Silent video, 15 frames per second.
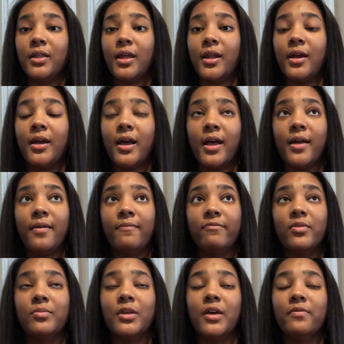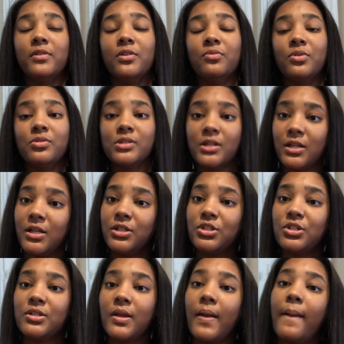that I got from the Evelyn Rose
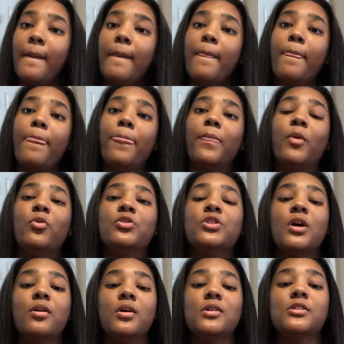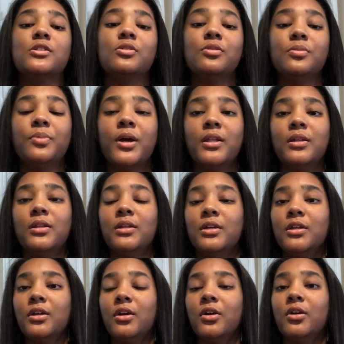collection, which I'll also probably
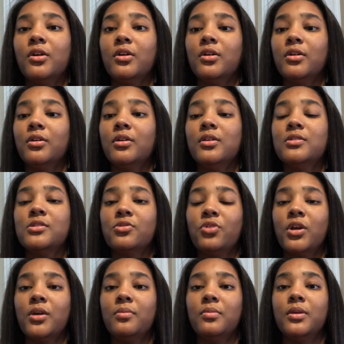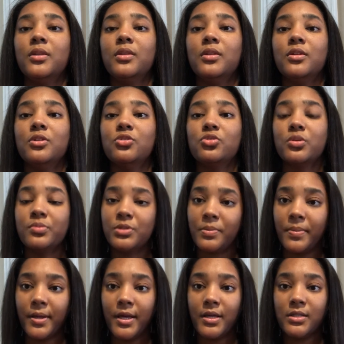link her Instagram in the description
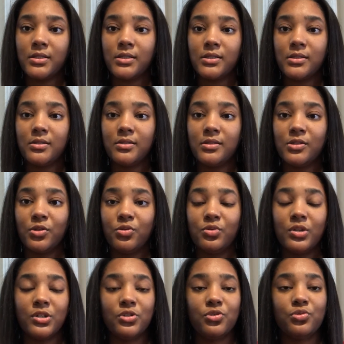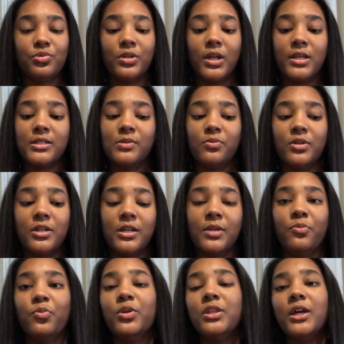box so you can get you a nice wig.
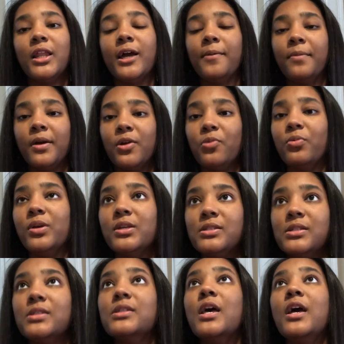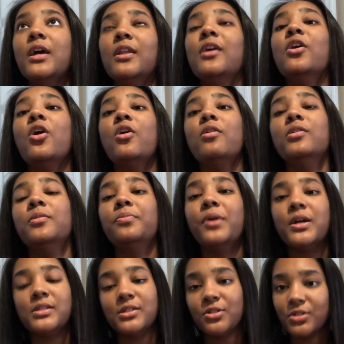And one thing I like about her wigs is they are on the
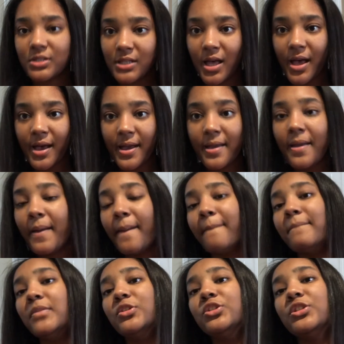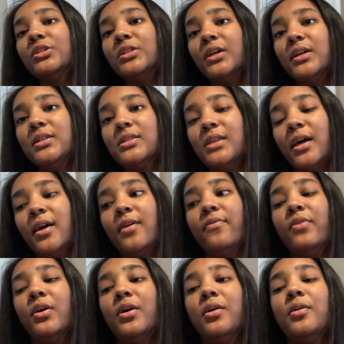pricier side, but she does have
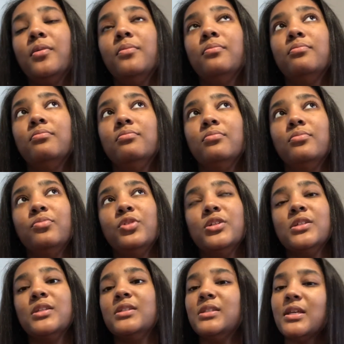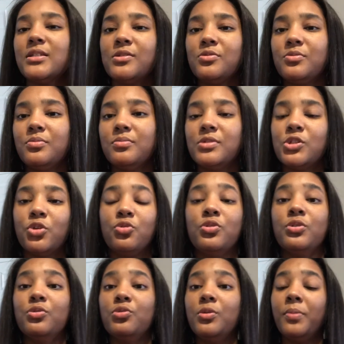what is it, Sezzle, so you
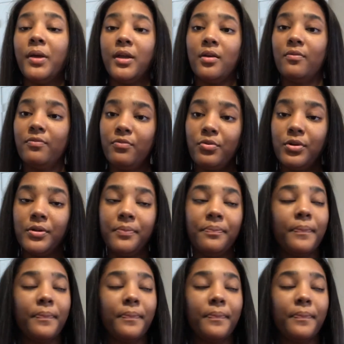can do the pay in four.